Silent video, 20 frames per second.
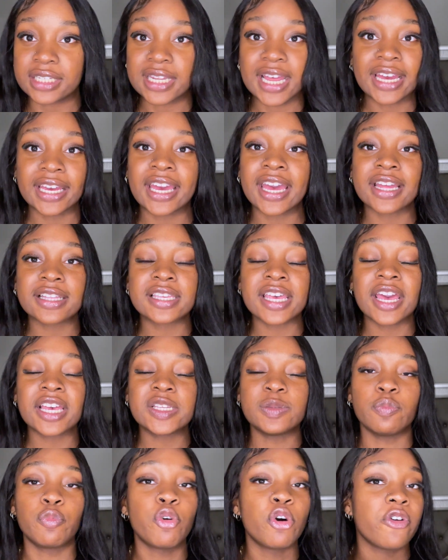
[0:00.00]
Like it takes
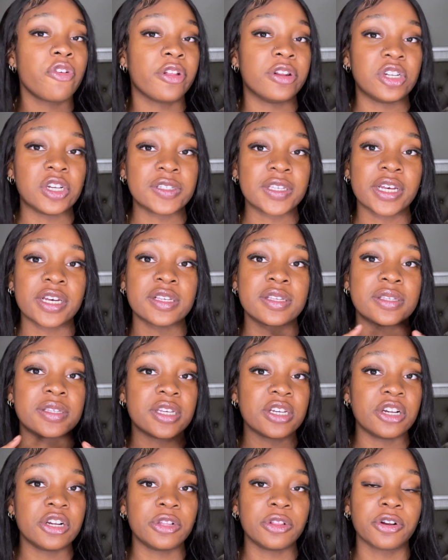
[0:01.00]
more than just a
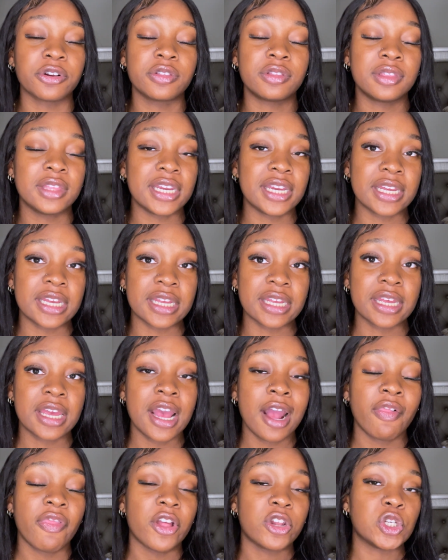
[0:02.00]
singular thing
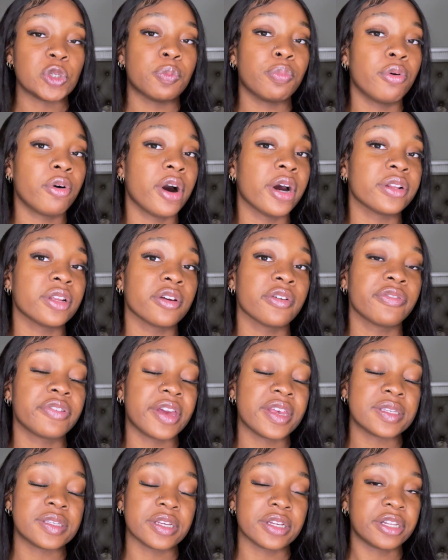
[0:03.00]
that you put on your
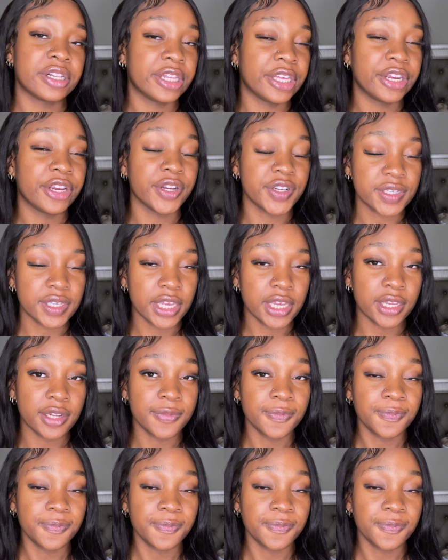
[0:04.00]
face to clear your skin.